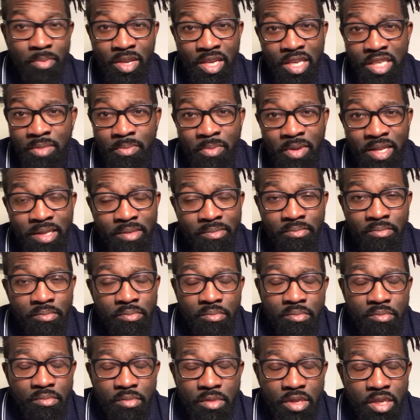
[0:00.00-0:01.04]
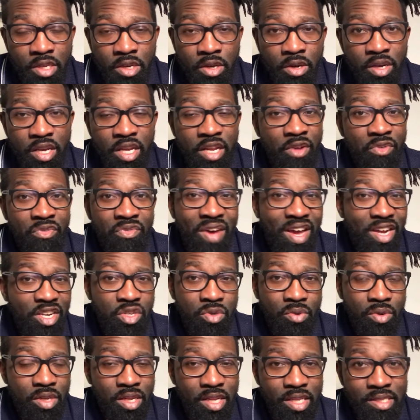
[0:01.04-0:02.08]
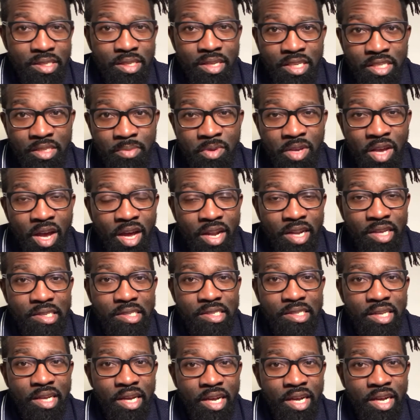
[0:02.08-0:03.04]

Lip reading: He's been, ineffectual. Let's be honest.